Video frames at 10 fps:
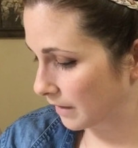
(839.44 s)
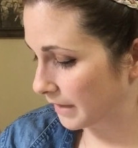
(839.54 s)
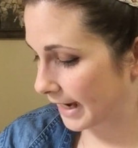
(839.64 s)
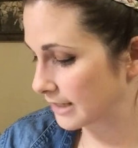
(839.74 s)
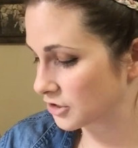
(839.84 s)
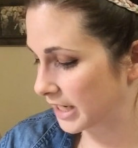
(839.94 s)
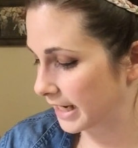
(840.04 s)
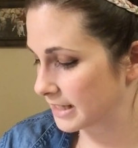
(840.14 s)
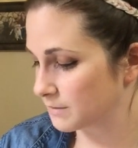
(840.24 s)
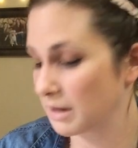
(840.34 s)
the
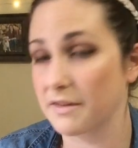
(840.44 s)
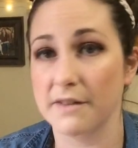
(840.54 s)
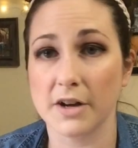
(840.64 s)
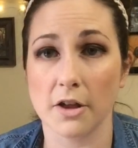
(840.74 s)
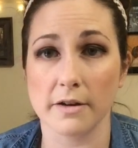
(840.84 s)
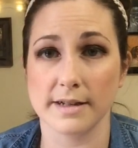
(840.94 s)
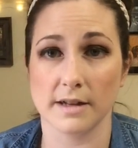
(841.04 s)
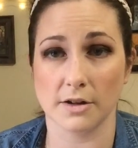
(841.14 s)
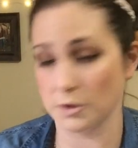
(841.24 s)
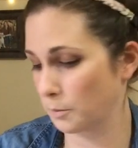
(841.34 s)
hashtag is My Fave Color is
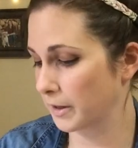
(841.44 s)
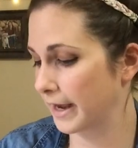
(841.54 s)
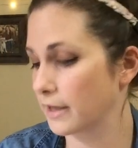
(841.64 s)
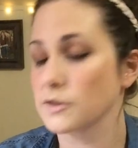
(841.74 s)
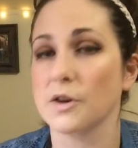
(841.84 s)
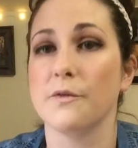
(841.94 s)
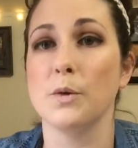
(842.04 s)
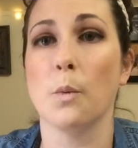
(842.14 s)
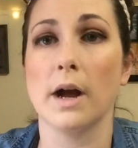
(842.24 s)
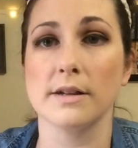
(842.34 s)
October Cal. So, if
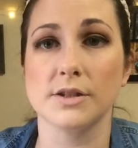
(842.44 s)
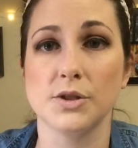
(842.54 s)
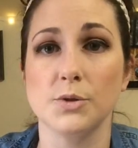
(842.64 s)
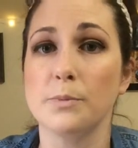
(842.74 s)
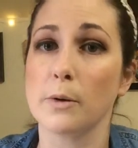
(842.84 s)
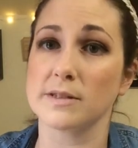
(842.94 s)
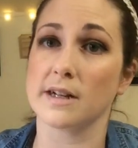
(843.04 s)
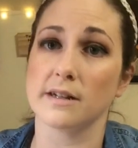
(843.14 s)
you want to post